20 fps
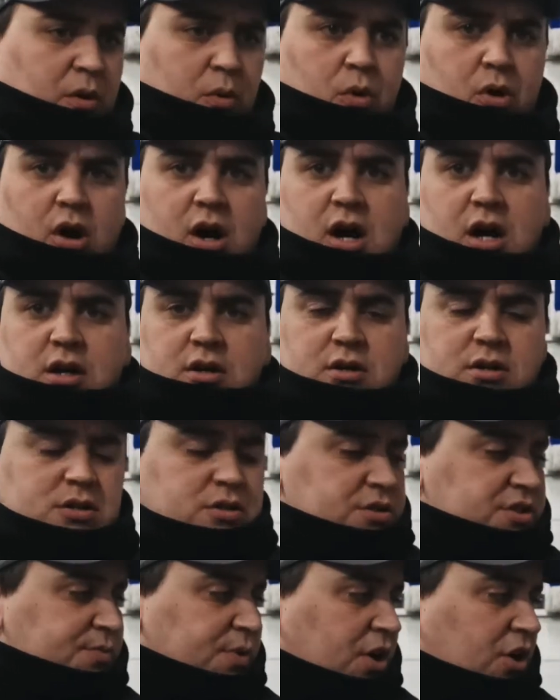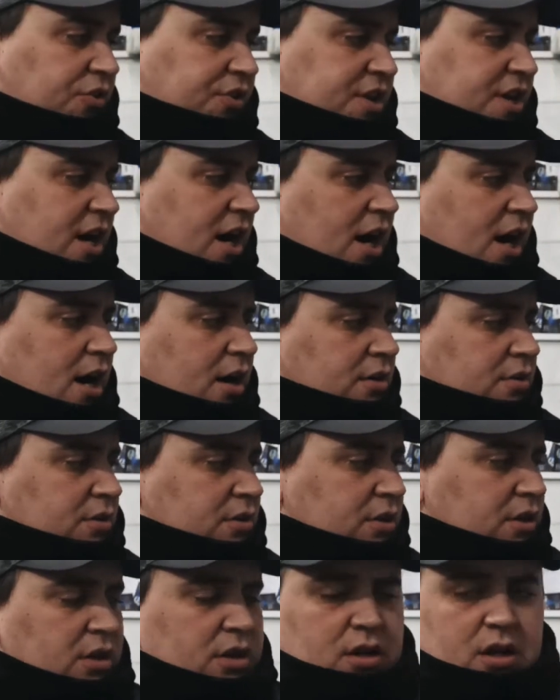of water, spray it on the car,
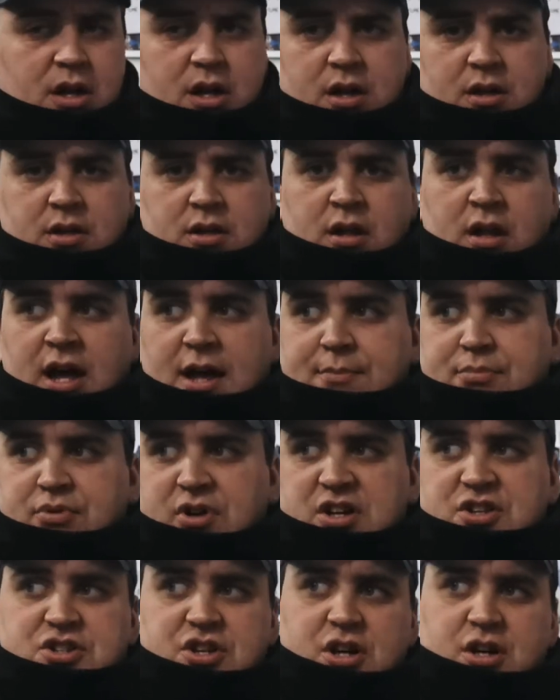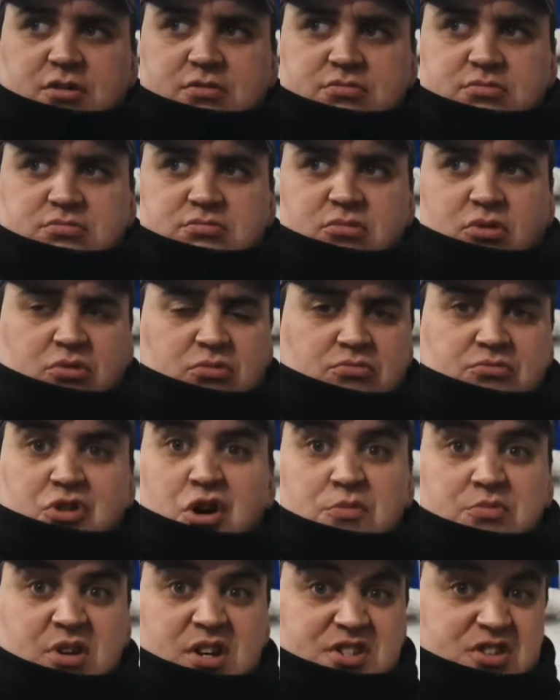light pressure, well
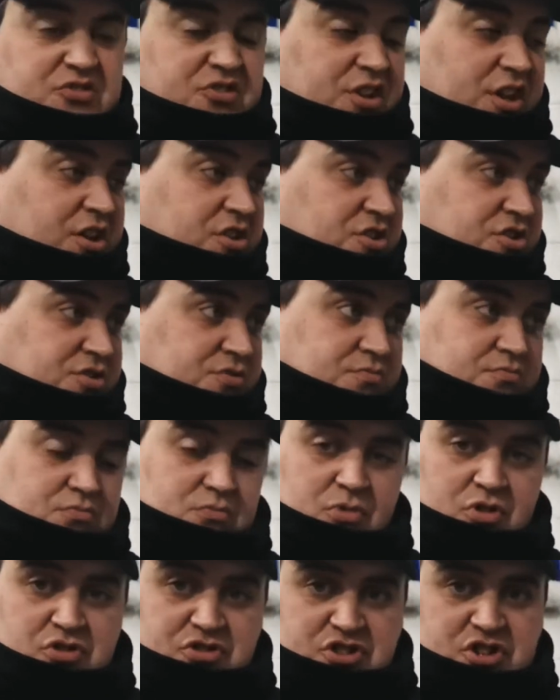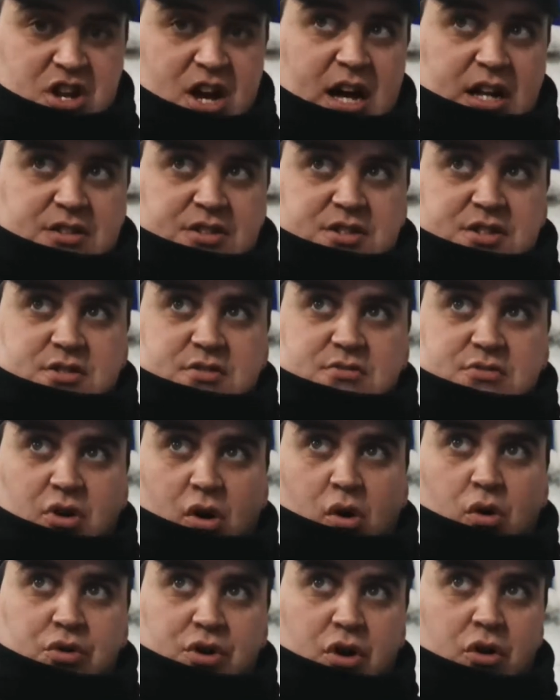no pressure really, just using your hand
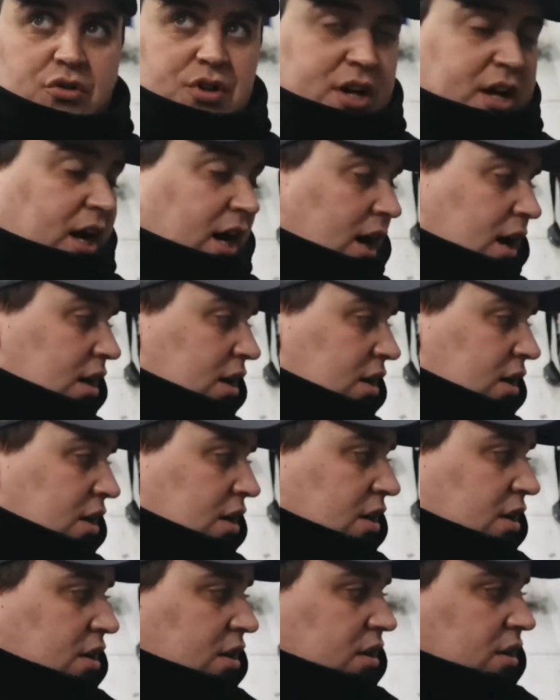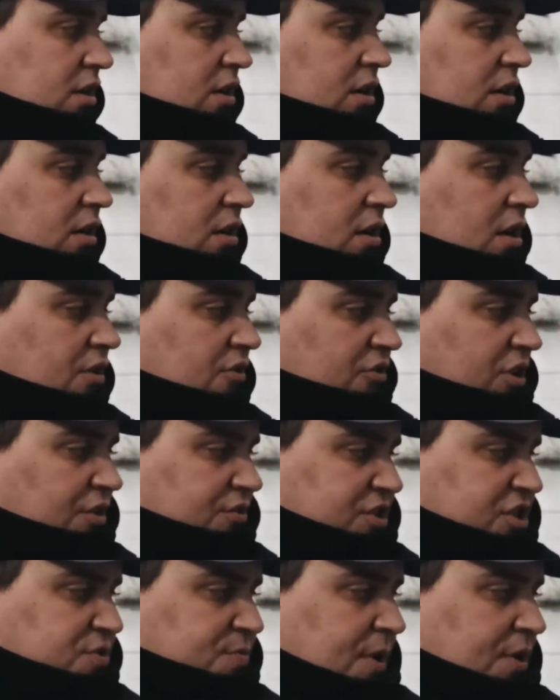to hold it on the car and
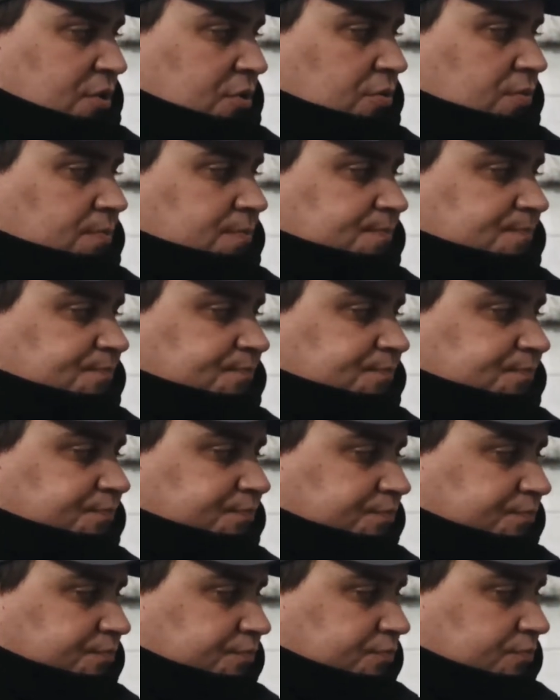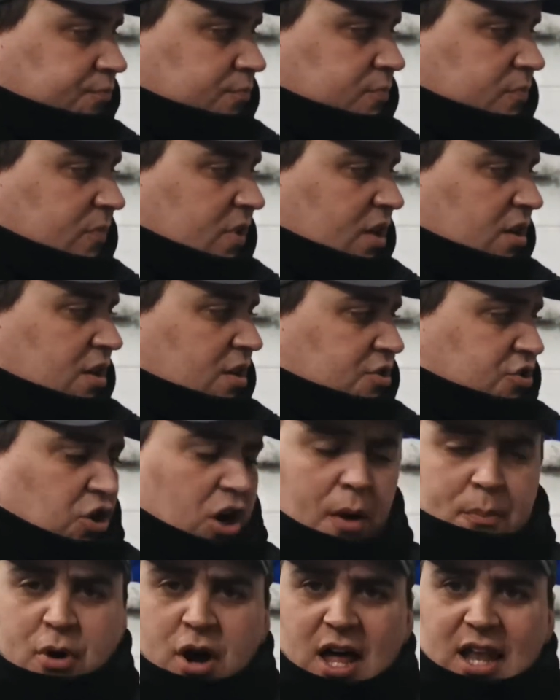around each panel. So
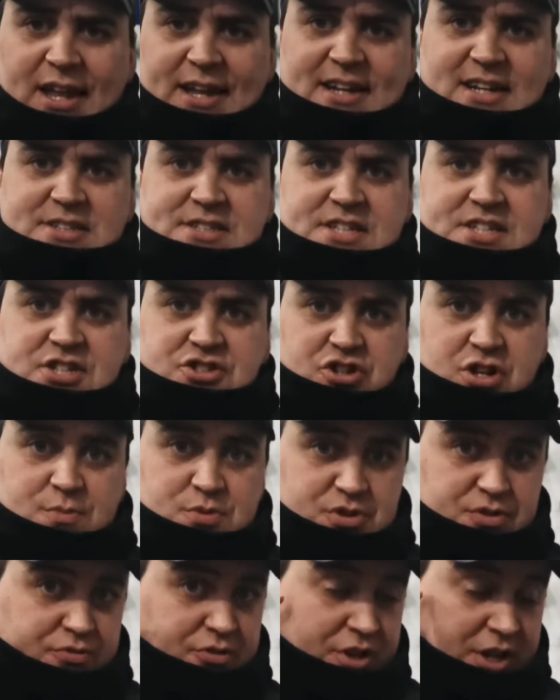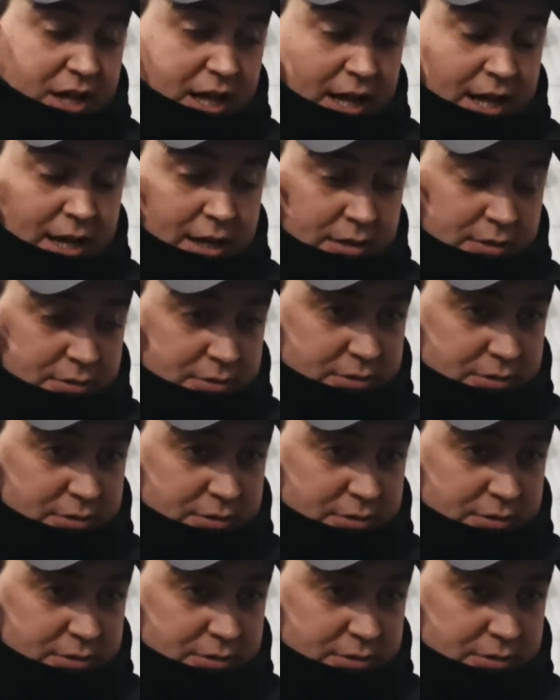I'll put a link in the description for the clay.